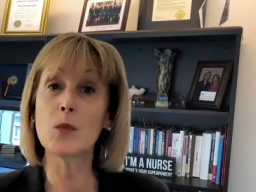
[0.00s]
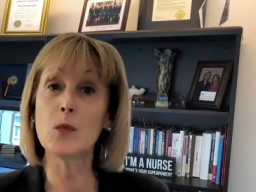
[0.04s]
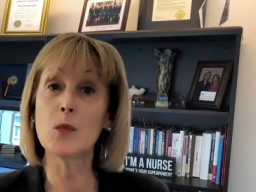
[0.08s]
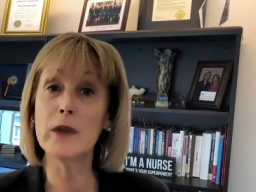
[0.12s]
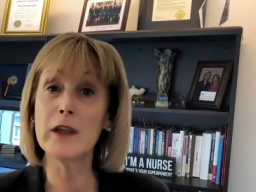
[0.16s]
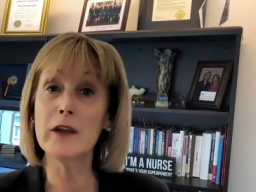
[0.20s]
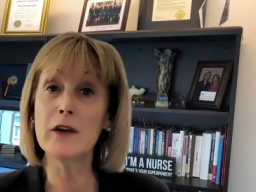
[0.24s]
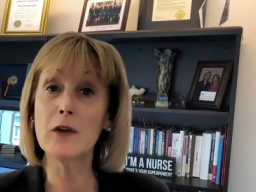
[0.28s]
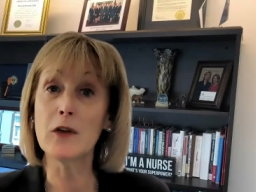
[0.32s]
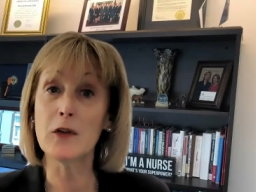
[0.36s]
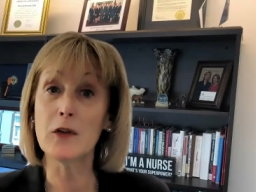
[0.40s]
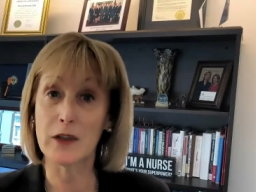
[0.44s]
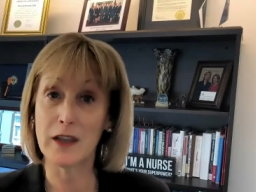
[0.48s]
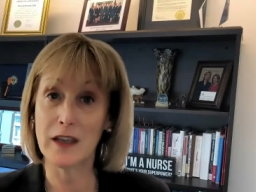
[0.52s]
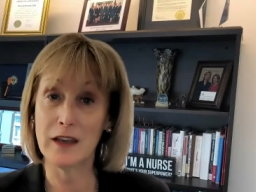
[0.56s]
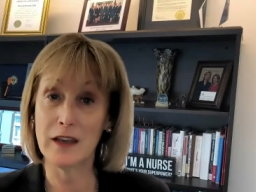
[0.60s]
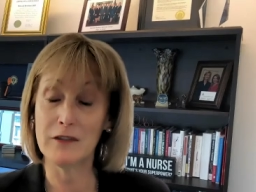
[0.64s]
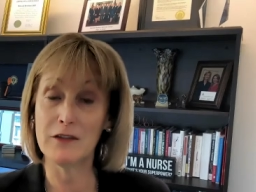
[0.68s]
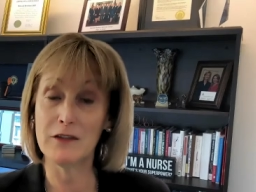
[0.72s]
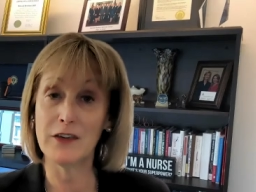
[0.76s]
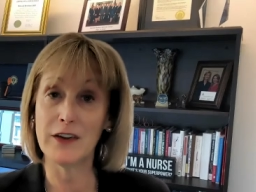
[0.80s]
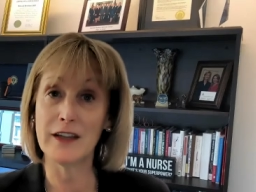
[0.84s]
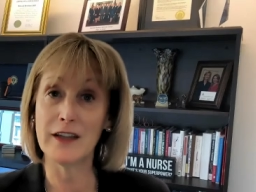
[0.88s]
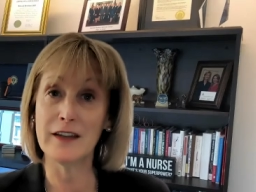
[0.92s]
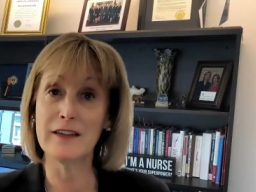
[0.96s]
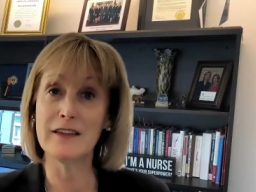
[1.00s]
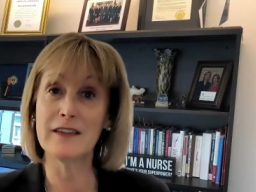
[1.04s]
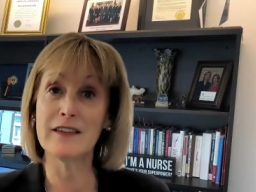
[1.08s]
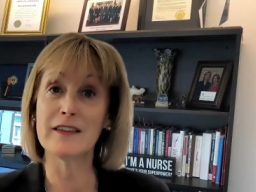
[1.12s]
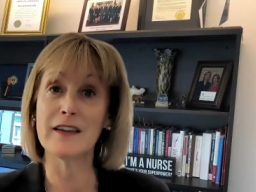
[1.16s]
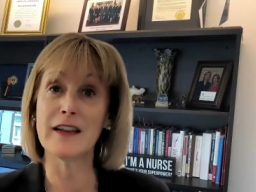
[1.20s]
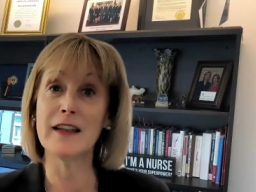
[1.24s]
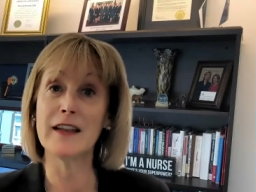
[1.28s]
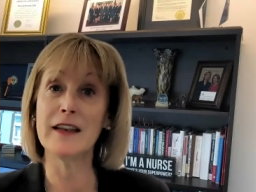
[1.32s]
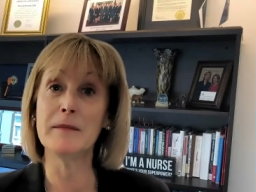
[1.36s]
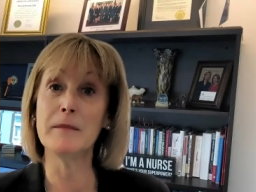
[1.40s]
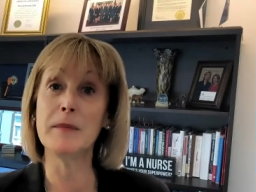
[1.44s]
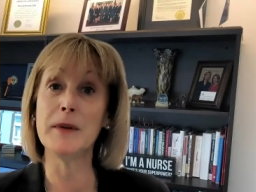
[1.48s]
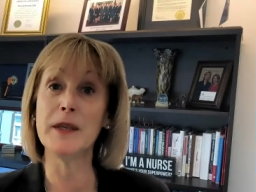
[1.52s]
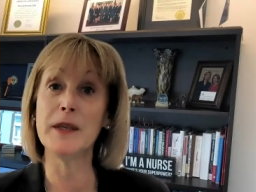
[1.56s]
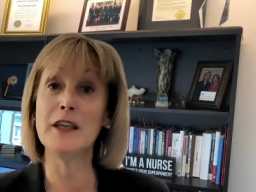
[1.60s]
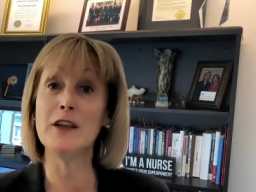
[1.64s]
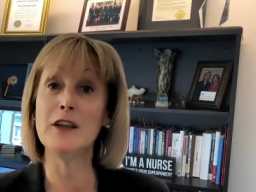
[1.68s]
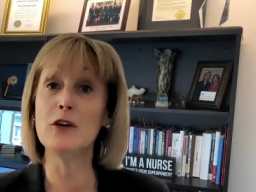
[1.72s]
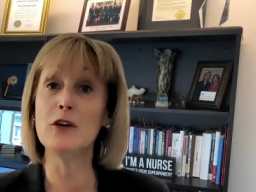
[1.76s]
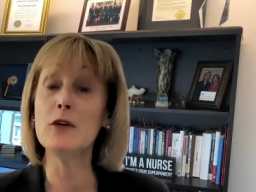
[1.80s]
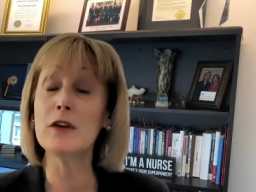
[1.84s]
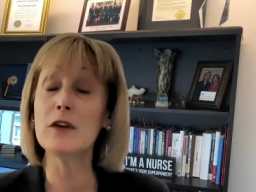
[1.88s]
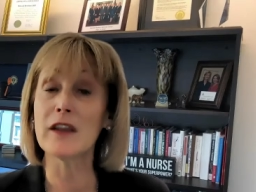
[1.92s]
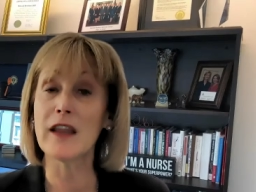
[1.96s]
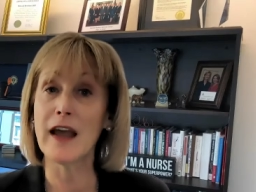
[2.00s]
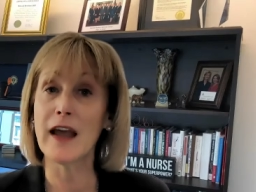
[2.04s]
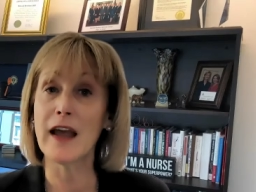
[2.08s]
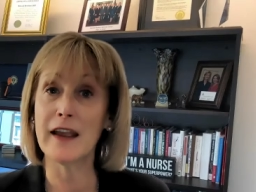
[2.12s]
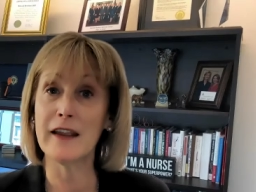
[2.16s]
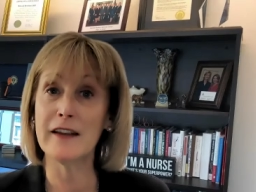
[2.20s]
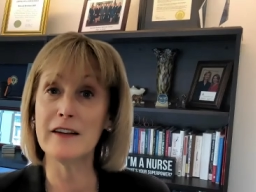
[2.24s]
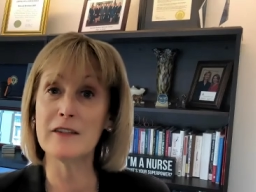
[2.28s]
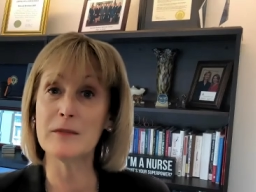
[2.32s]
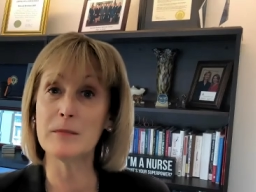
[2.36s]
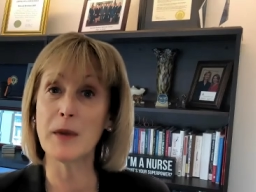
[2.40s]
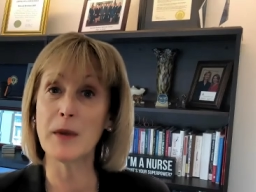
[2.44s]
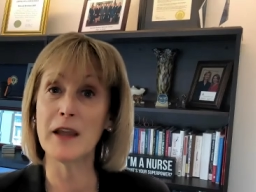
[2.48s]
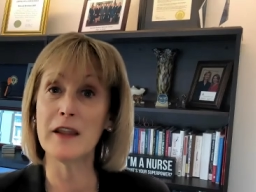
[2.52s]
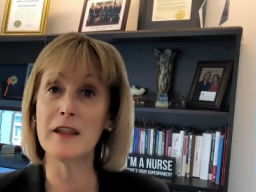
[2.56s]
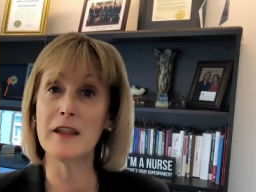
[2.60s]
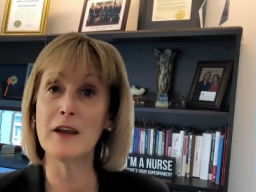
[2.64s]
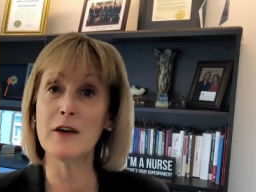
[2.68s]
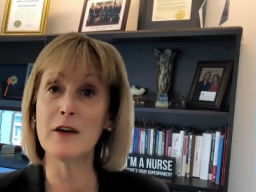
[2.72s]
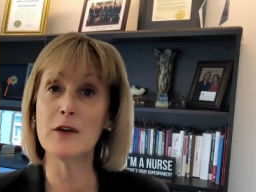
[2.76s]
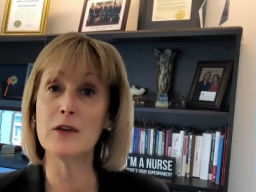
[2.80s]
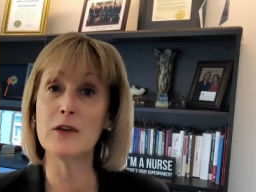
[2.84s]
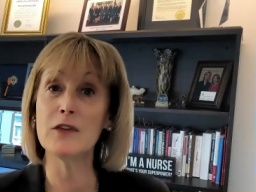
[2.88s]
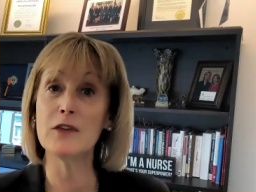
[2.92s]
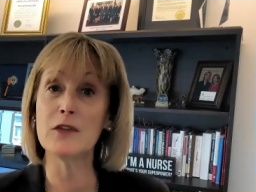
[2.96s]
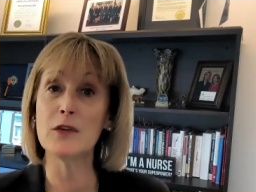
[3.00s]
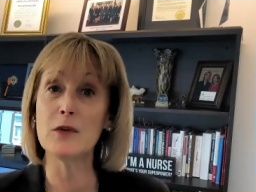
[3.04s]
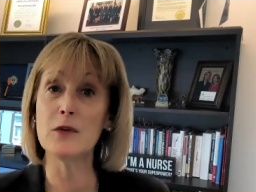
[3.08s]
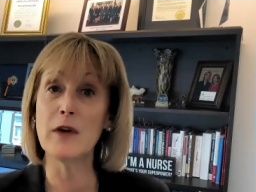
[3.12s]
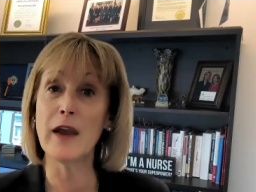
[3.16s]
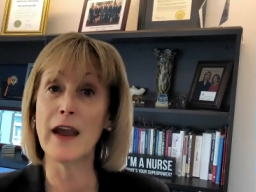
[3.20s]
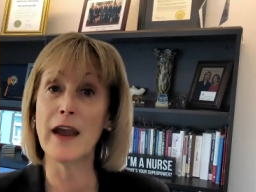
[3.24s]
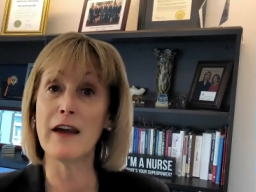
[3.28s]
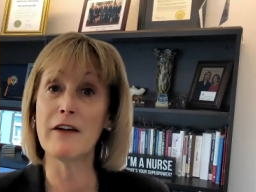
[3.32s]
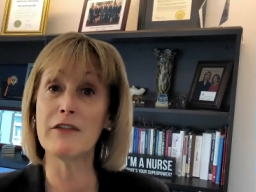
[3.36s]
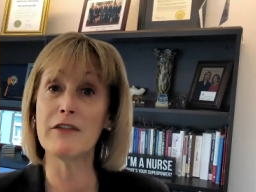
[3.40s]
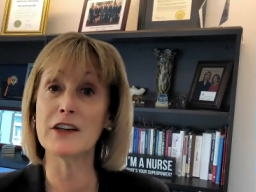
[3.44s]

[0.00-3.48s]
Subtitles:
will convince and be utilized by those who have